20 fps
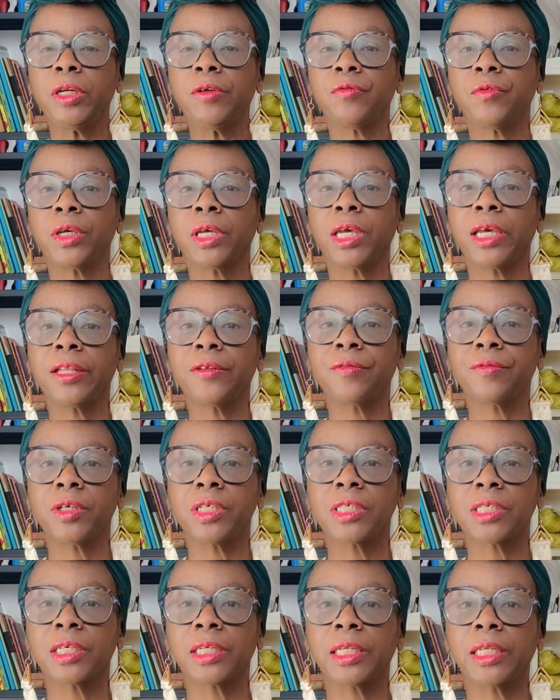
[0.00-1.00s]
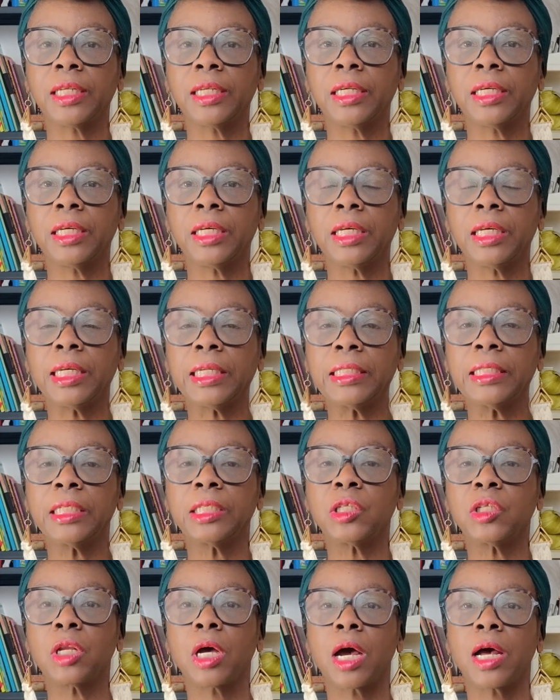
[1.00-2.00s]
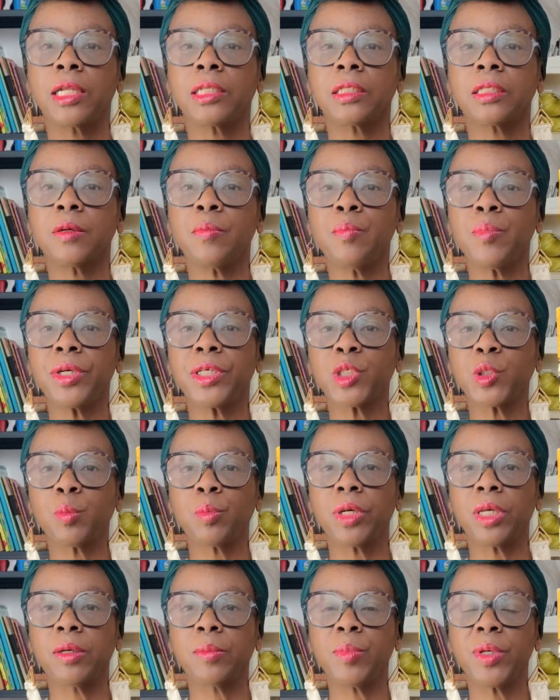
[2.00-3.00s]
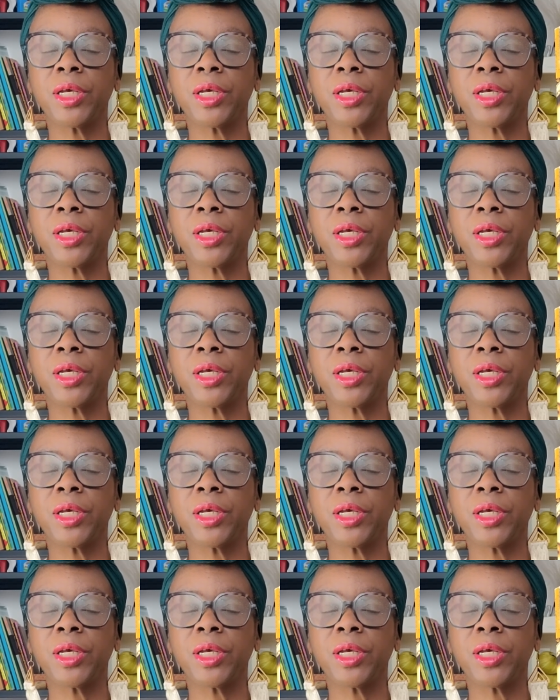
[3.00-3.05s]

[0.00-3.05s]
living in recently did not miss me,